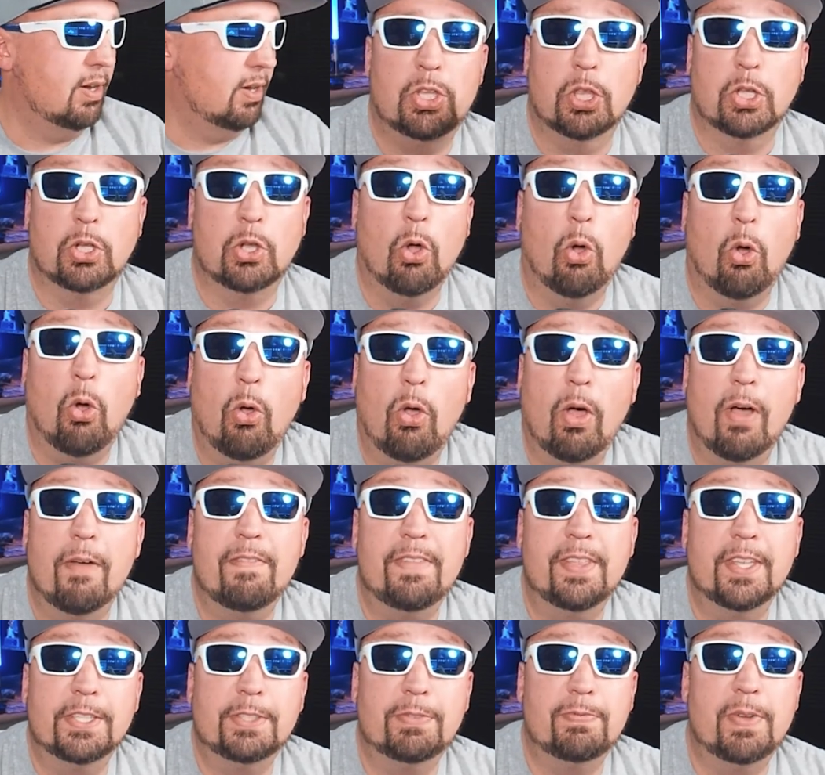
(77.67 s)
So the goal of
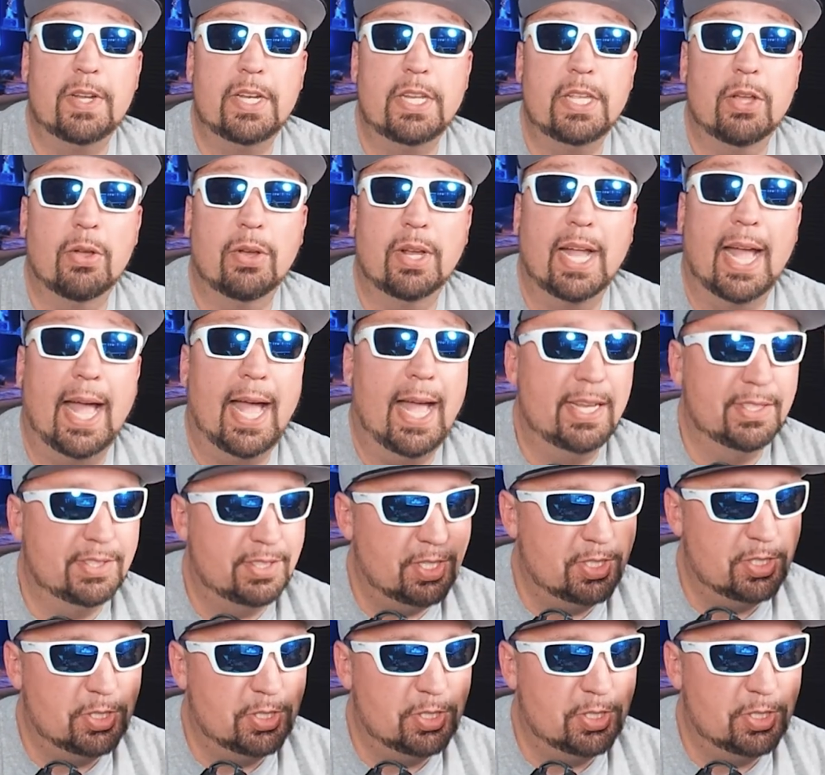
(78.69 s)
this video, guys,